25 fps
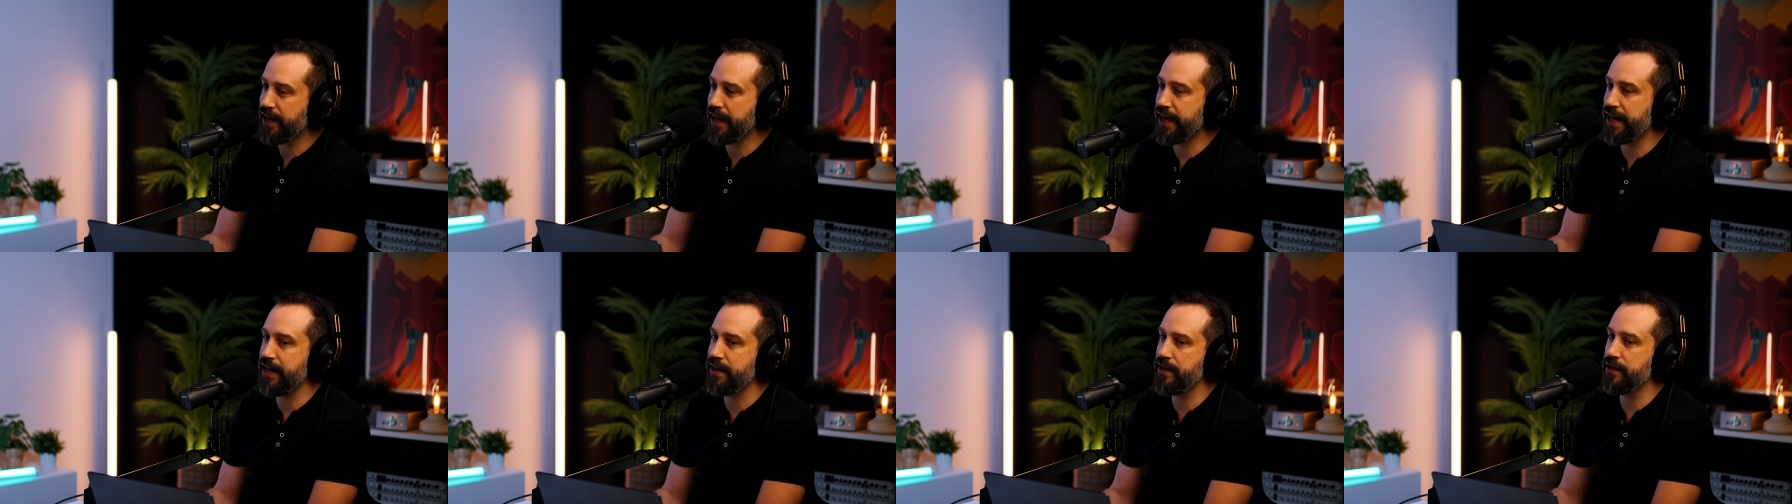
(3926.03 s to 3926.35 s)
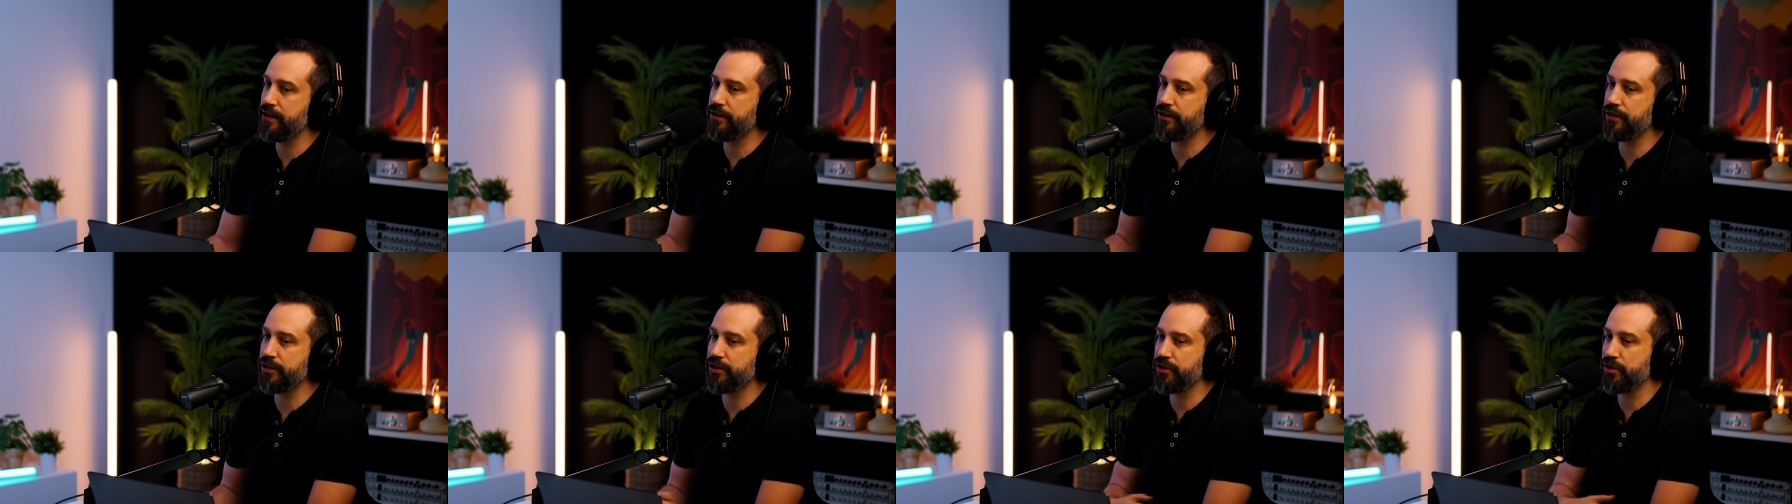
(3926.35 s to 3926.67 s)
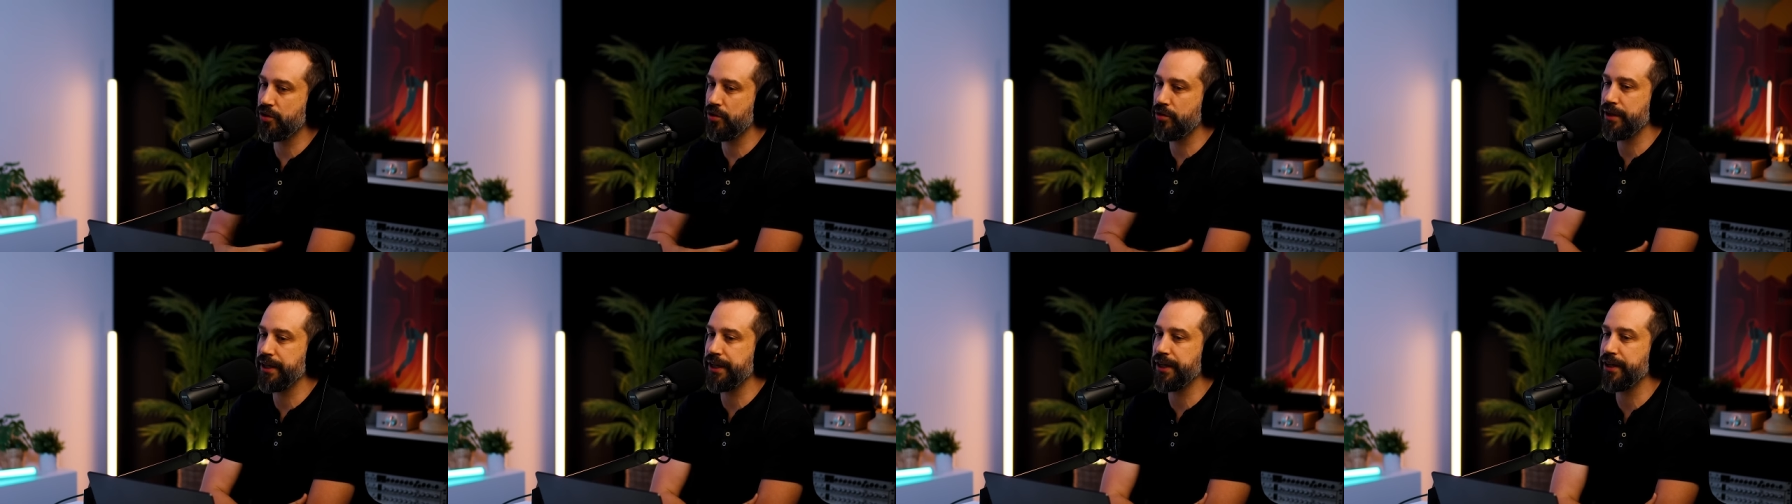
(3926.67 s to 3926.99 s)
And the
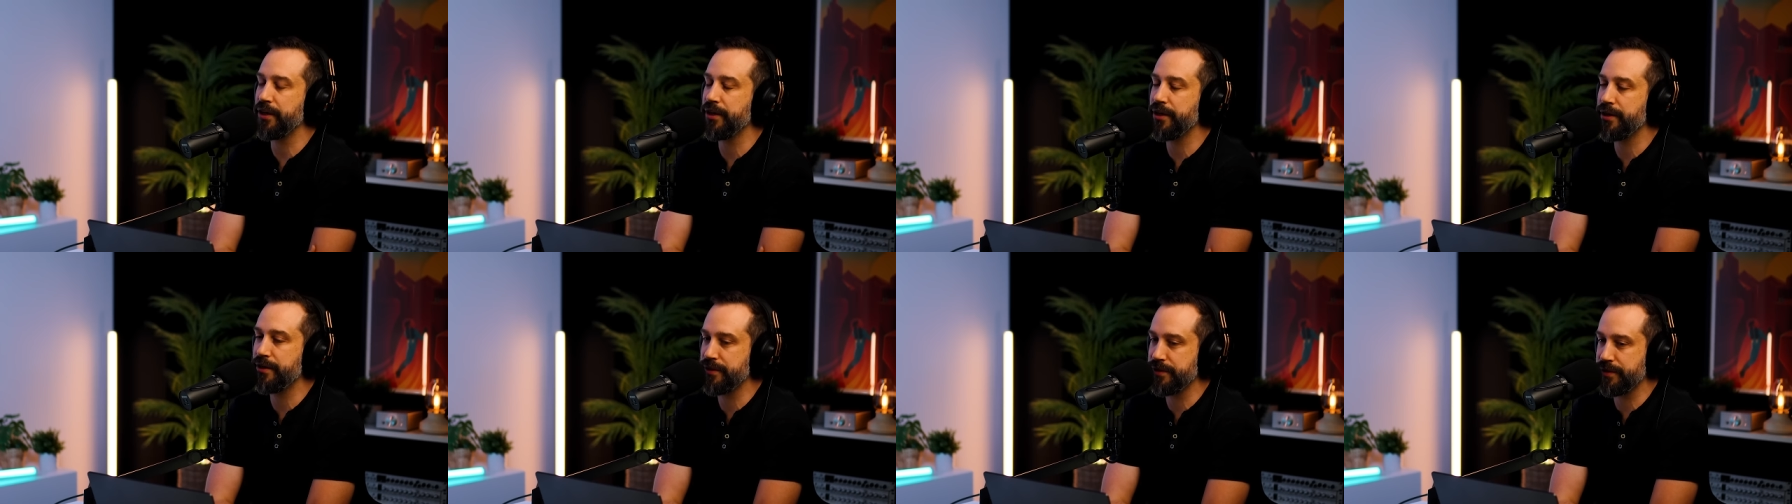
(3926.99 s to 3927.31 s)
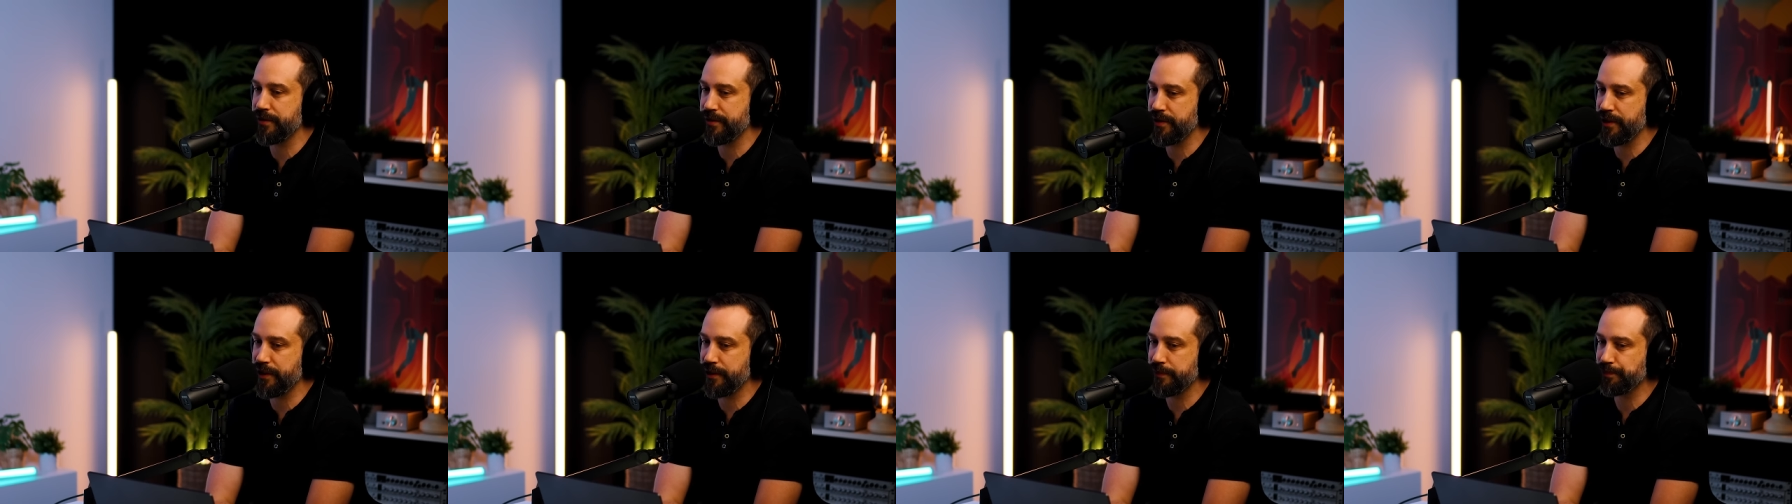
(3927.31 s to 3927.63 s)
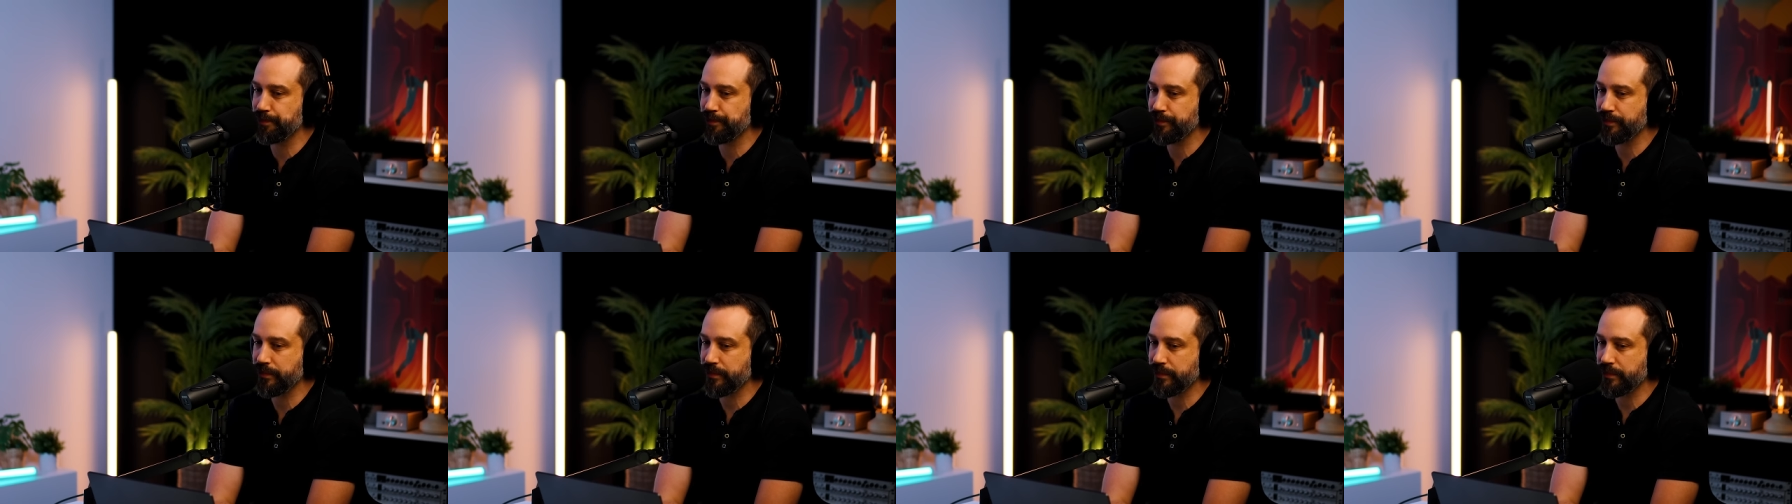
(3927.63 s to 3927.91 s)
story goes that